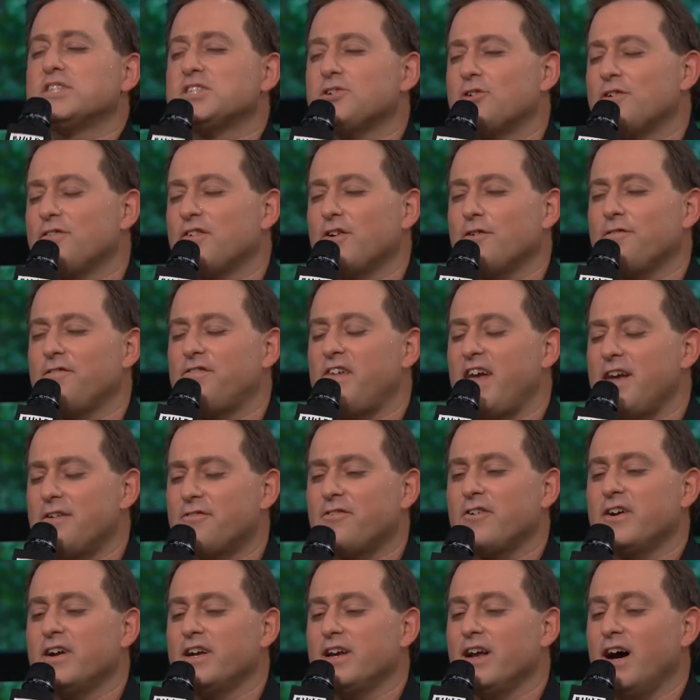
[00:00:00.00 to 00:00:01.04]
was sort of your
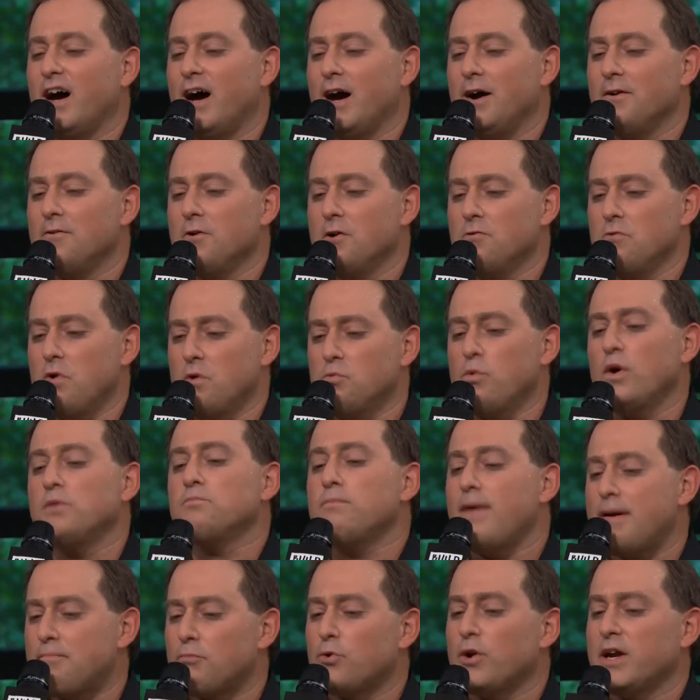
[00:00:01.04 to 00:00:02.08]
favorite? Uh, what, what,
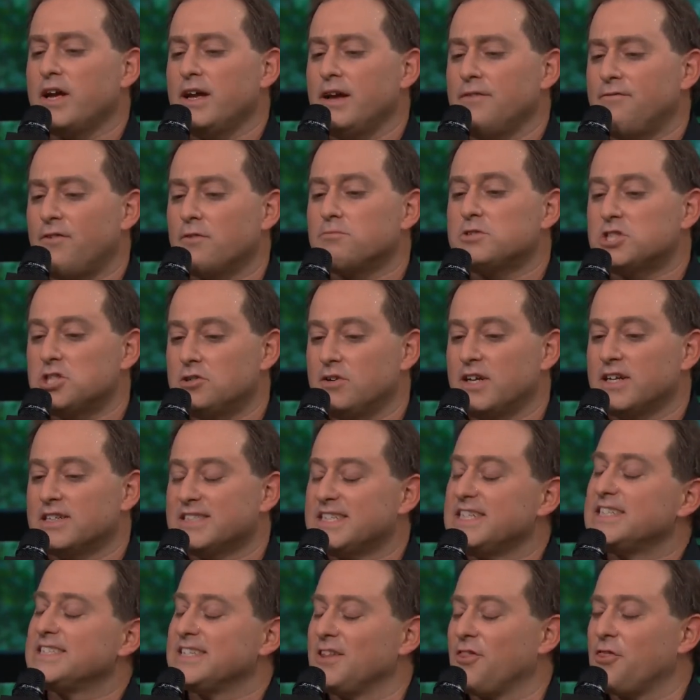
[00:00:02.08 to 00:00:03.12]
memory from shooting
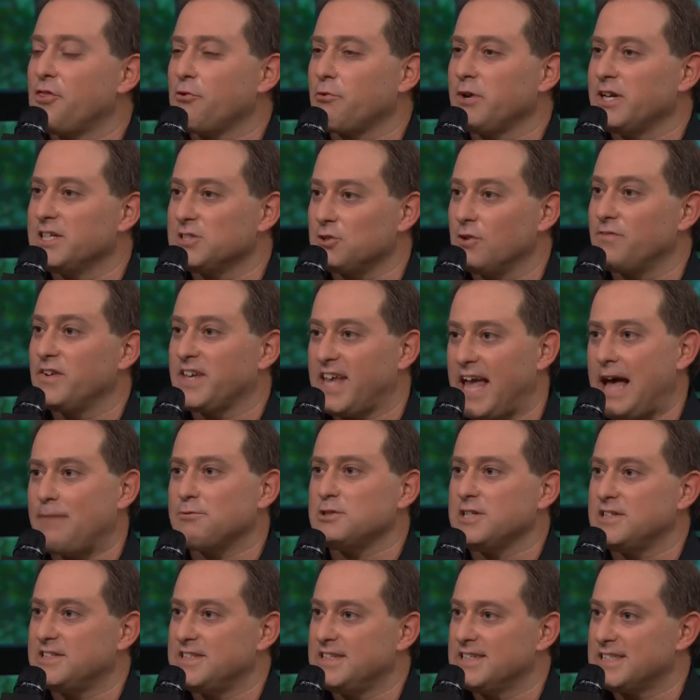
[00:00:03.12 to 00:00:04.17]
season three sort of
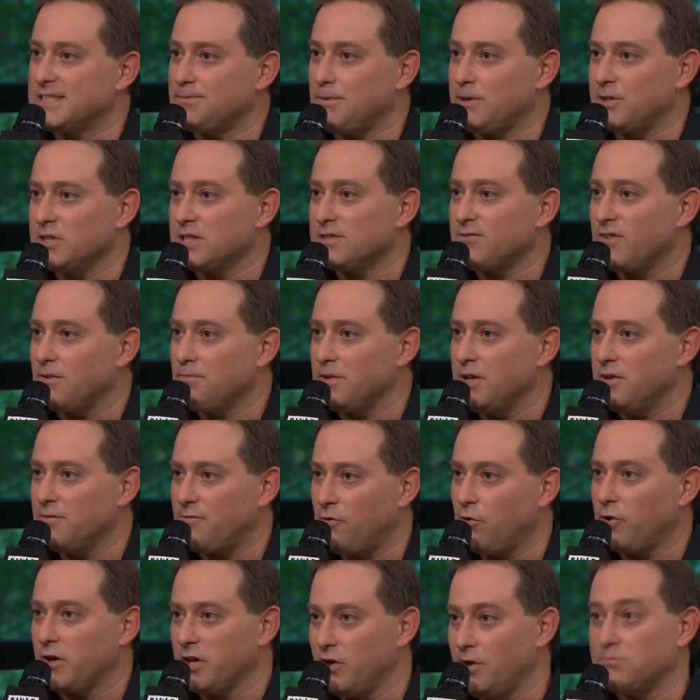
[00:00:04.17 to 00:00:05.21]
encapsulate the experience from you
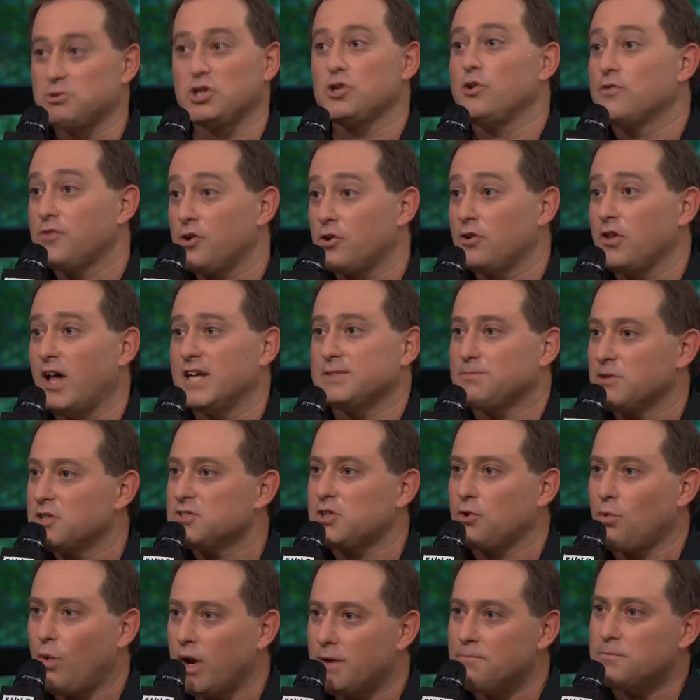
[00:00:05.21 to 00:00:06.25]
for you? I'm sure you have there are lots, but there's
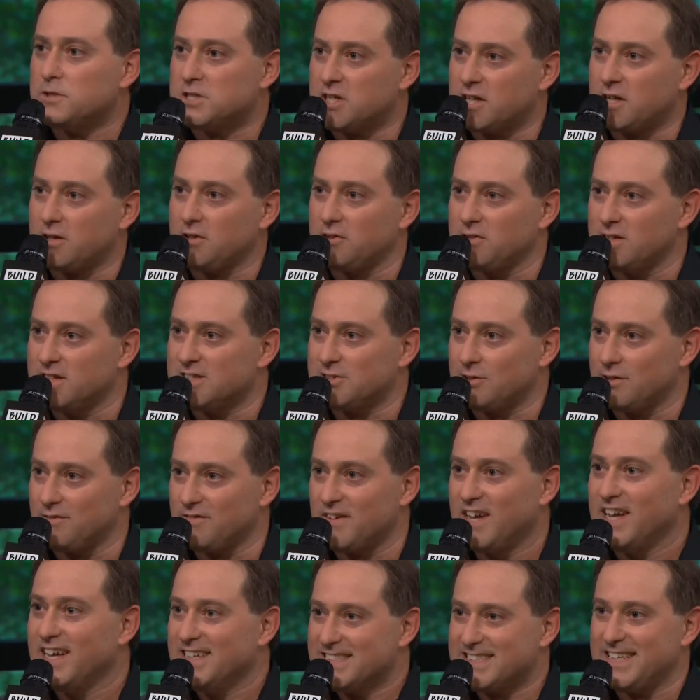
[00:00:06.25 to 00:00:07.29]
one in particular that sort of
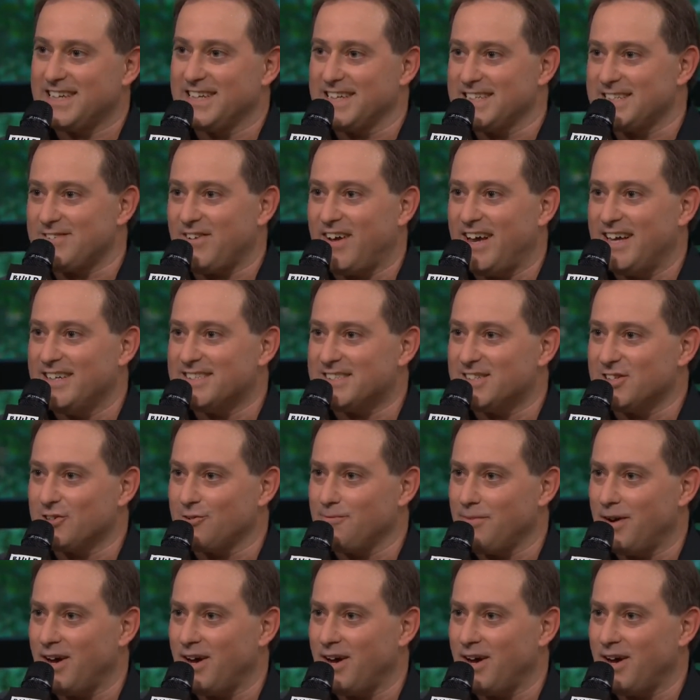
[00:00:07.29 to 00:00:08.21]
solidifies in your